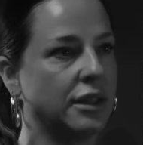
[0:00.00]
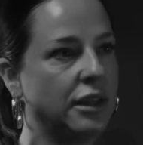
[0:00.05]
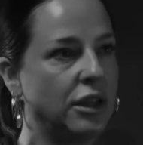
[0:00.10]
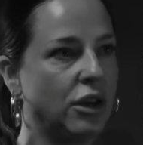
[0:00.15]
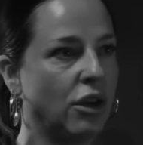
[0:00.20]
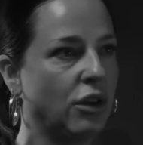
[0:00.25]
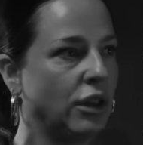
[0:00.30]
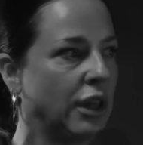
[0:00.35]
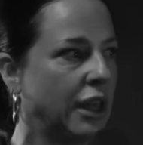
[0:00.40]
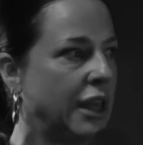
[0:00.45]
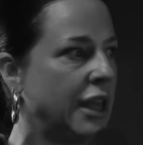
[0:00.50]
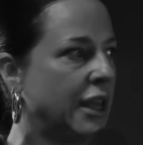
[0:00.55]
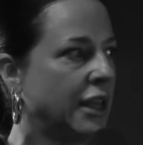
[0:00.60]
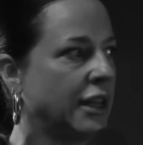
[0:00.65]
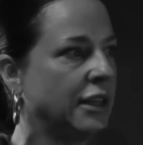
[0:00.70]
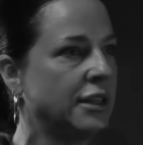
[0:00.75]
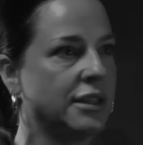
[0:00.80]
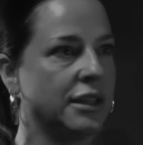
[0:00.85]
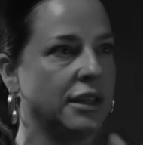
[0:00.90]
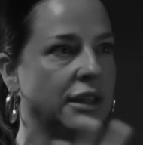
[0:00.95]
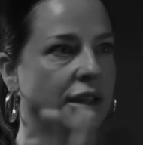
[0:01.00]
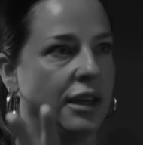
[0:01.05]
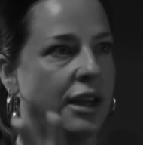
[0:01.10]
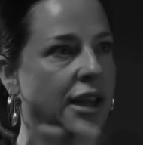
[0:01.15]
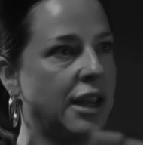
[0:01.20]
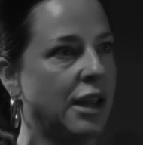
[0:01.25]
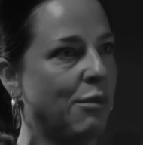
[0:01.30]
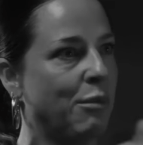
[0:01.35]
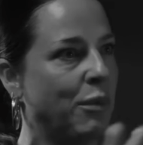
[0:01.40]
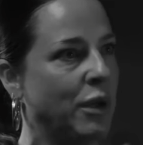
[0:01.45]
the kids and
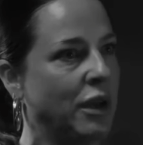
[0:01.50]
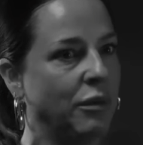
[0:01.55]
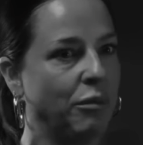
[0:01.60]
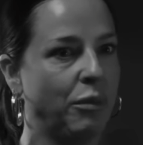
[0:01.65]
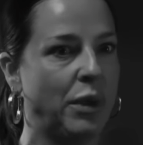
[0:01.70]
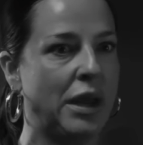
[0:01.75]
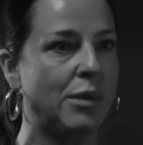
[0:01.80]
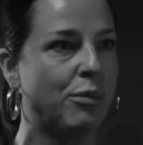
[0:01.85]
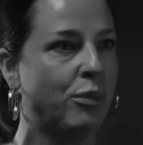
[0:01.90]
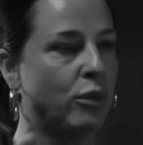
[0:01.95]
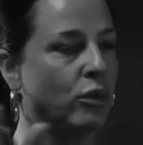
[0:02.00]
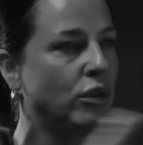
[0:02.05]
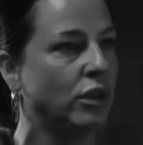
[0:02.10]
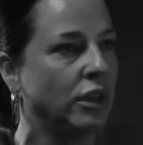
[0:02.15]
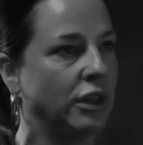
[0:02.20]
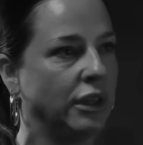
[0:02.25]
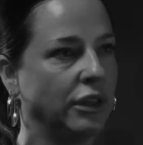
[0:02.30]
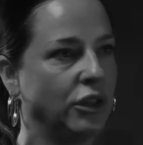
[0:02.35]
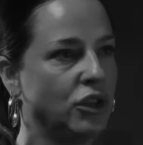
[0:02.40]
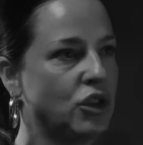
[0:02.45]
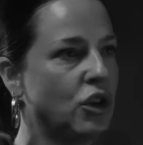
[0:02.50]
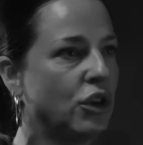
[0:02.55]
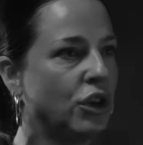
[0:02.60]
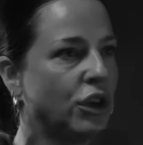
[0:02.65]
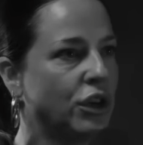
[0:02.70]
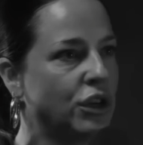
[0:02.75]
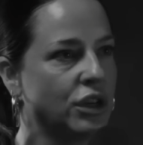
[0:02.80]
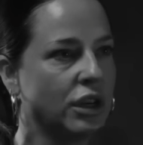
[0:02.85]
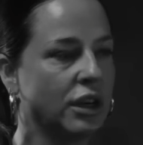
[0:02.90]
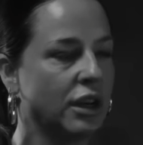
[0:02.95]
him and people and
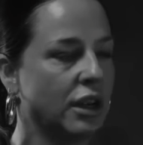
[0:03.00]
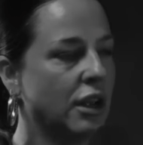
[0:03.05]
church and